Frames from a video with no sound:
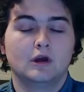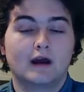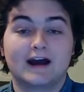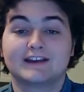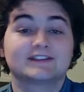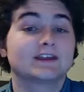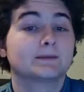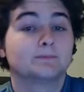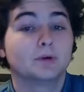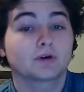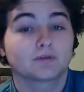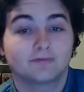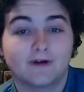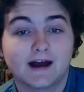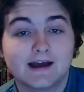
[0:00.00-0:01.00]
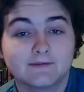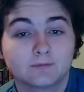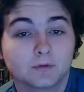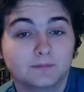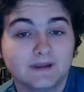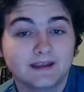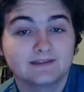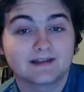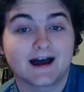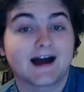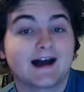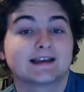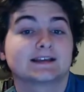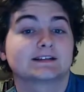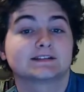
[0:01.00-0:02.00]
I think book 5 will be the
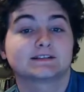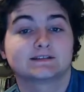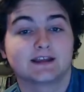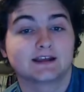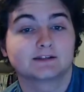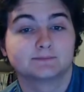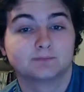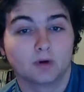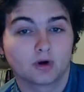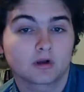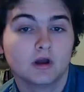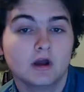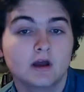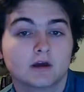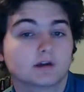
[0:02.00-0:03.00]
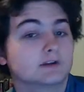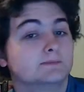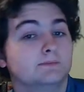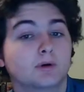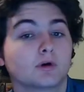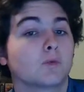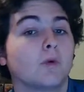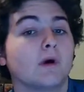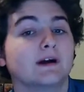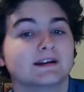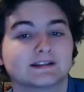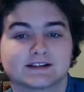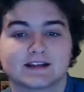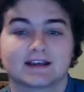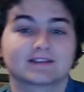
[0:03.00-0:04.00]
highest stakes book, because book 1,
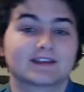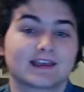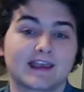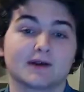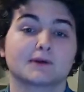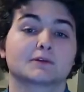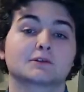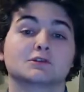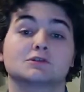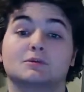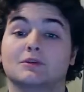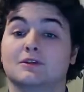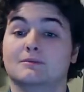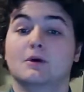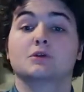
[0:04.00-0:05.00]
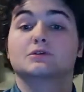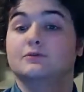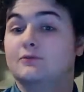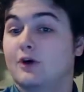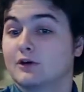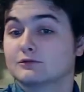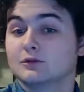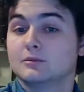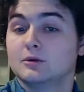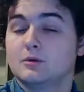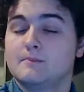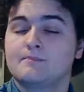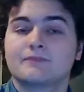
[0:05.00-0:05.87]
it's like the characters were the most vulnerable,